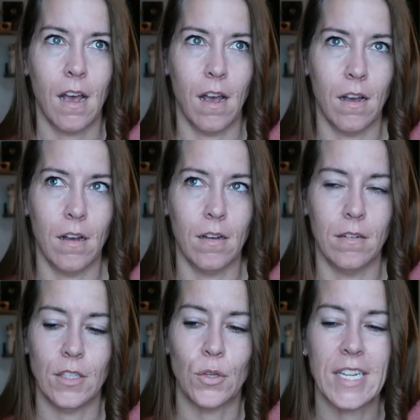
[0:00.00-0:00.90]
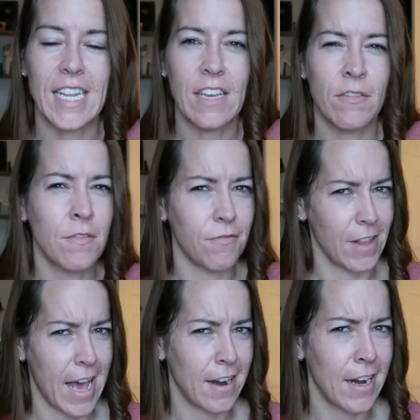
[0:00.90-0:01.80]
Uh, you can even
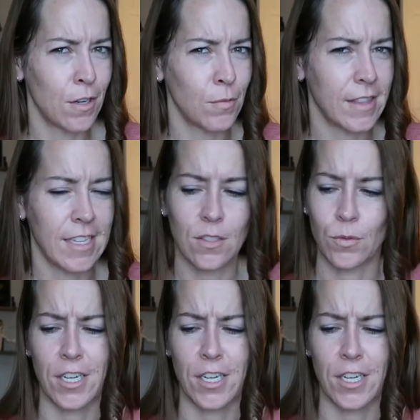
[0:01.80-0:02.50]
flat iron with this,